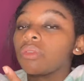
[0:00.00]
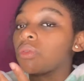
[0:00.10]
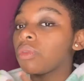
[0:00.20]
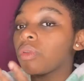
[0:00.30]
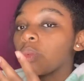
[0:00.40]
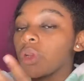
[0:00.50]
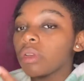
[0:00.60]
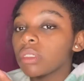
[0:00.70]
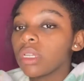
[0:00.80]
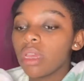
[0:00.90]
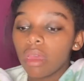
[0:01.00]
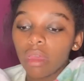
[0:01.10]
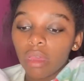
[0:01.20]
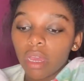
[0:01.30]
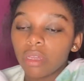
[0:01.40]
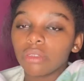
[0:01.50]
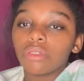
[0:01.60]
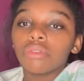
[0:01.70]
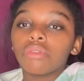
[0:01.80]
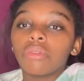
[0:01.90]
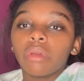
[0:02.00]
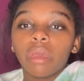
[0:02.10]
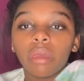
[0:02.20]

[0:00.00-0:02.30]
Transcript: through their words. I use it through